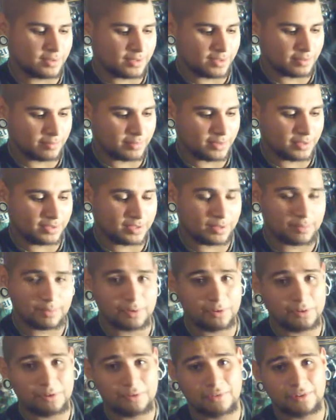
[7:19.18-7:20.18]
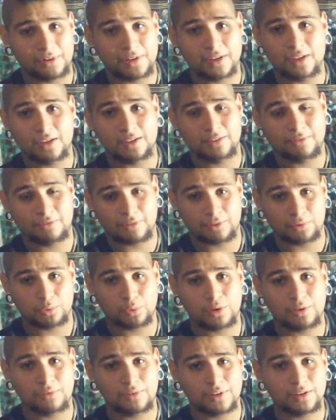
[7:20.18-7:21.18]
I mean, they've been going for
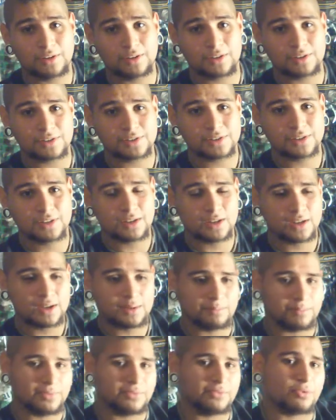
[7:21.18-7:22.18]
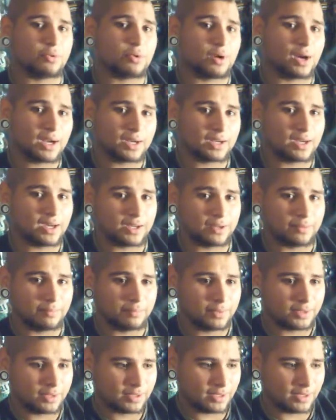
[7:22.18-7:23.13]
12 years before I got them.